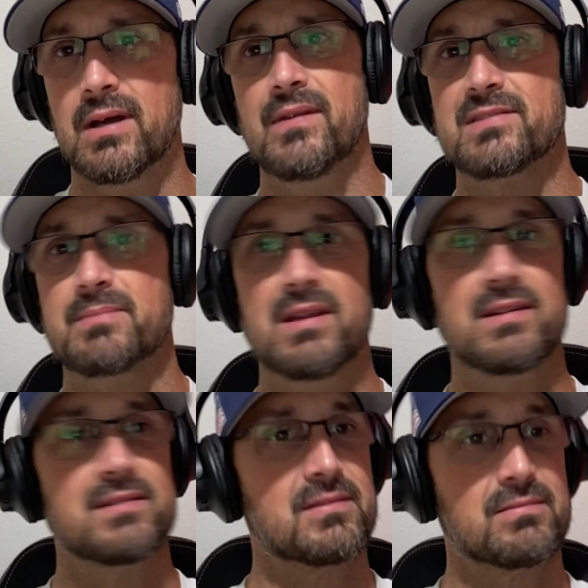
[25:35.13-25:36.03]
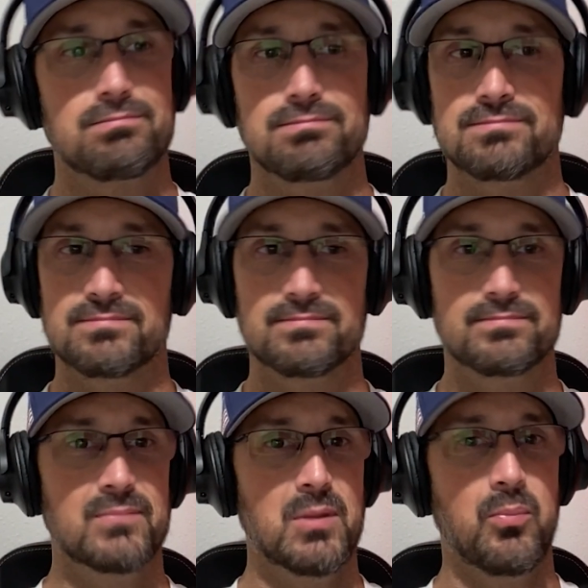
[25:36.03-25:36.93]
And this means
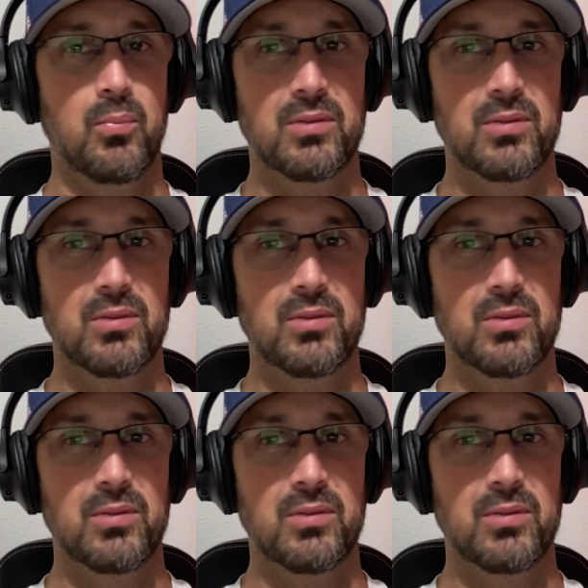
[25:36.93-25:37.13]
when